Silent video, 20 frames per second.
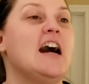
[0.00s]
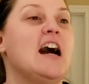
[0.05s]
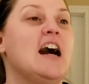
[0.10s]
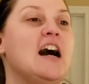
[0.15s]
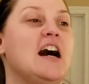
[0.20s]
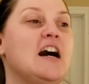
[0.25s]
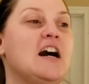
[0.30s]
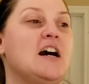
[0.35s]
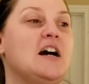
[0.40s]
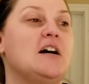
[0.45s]

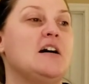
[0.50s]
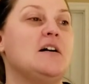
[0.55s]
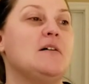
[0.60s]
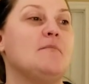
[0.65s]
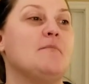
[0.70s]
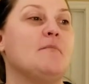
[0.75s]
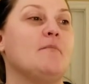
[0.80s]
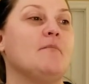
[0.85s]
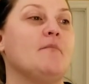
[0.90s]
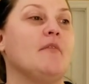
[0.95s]

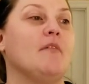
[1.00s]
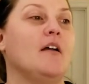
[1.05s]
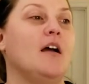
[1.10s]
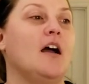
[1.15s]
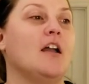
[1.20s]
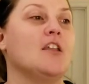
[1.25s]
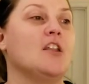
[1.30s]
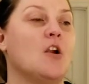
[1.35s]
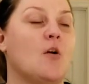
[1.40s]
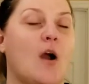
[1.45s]

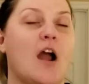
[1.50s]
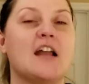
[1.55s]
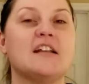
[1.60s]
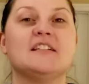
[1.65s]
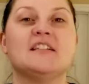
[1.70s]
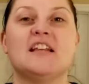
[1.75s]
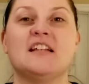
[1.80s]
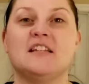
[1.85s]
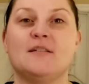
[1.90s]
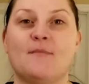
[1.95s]
I
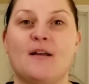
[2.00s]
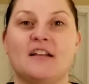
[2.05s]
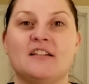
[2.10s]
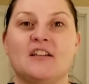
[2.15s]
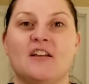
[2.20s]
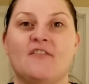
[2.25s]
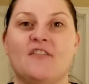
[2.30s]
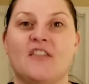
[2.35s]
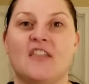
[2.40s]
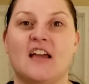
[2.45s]
said to
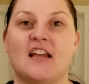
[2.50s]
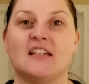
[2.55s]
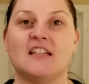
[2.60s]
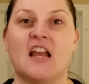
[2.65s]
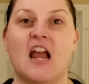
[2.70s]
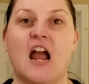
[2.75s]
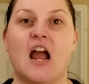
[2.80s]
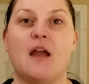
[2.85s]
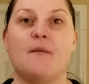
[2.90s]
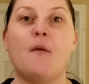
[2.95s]
myself at that
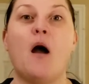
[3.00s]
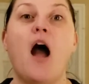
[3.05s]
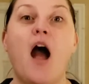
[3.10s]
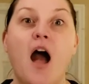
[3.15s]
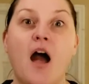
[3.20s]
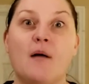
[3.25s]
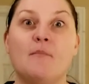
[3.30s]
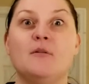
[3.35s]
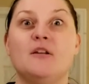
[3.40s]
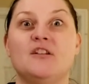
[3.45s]
time,
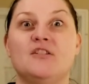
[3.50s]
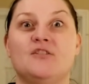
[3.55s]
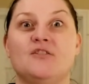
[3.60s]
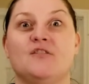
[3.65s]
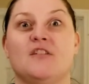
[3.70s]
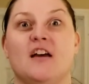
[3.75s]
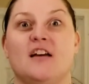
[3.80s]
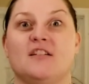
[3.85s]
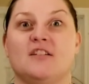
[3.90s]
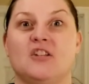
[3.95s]
I'm going to do
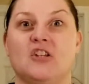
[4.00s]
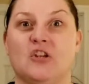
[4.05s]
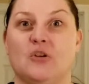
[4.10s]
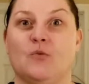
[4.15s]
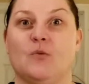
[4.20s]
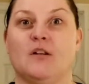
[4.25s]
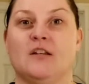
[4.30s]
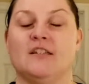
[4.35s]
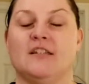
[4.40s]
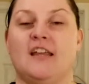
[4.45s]
that too
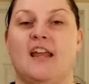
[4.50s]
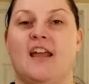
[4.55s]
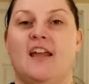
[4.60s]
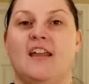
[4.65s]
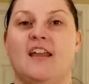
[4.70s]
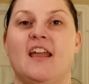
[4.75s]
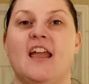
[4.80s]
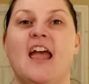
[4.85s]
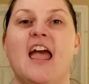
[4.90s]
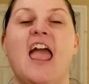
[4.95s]
one
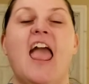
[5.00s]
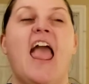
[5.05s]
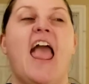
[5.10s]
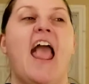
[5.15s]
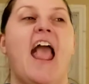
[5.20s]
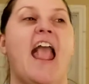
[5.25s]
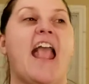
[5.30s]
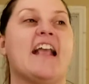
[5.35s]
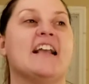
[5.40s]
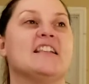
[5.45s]
day.
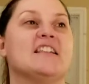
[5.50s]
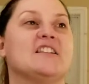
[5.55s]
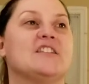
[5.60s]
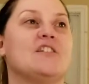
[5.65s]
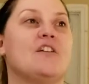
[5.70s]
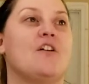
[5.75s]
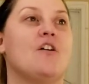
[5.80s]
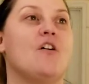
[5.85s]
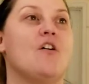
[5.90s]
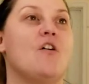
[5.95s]
And
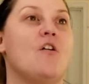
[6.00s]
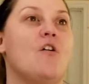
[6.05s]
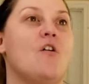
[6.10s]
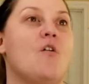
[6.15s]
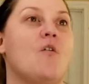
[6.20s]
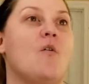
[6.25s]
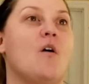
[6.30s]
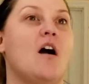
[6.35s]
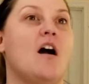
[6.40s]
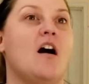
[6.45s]

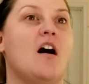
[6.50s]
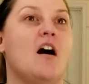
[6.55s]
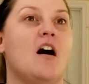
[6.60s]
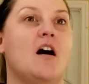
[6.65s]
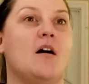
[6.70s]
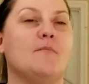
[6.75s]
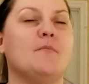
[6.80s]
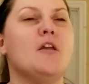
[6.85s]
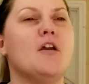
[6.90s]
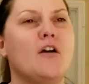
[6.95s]
so,
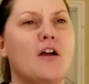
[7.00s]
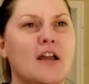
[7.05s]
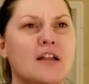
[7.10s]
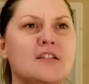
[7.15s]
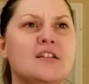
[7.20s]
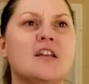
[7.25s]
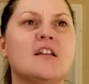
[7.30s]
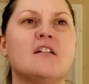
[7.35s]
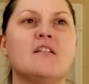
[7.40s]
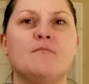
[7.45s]
I'd
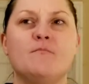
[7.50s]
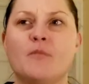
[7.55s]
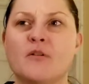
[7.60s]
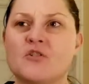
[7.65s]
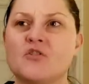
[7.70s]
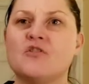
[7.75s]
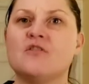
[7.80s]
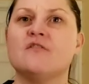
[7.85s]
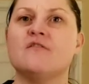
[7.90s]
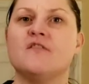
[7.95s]
done a
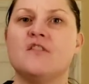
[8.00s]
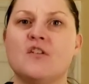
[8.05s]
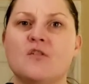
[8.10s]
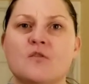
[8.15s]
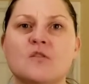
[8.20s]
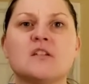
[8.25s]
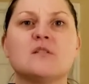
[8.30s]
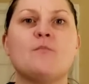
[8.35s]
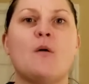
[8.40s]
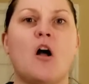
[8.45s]
bunch of,
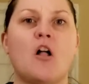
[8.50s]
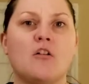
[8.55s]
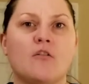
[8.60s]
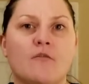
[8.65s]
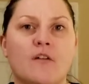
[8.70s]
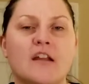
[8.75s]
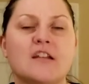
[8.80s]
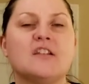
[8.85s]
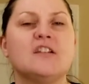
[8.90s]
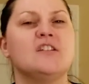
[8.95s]
smaller
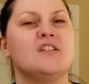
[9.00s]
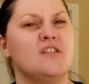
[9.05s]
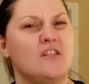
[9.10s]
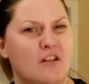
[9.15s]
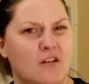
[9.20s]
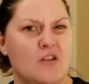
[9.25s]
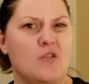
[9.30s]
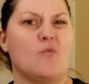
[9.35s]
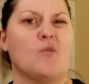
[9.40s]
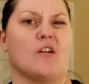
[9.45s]
races.
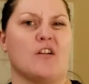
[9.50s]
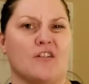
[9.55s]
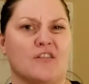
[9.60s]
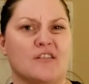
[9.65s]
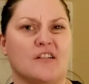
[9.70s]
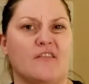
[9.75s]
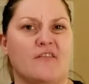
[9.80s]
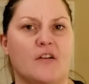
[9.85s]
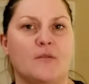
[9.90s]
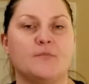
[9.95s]
You work
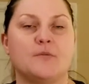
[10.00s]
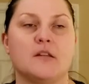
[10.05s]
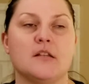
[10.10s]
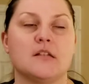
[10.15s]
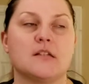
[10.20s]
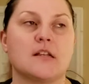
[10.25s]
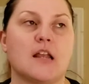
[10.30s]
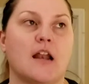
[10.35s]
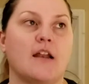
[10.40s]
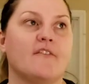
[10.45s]
yourself up to
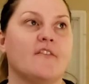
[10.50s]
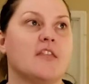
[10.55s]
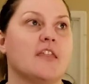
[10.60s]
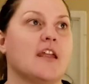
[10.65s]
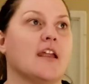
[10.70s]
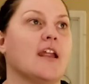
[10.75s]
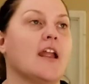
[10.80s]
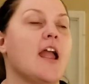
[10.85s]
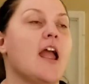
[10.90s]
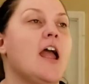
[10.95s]
this kind of a
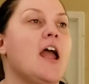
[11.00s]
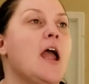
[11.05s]
thing.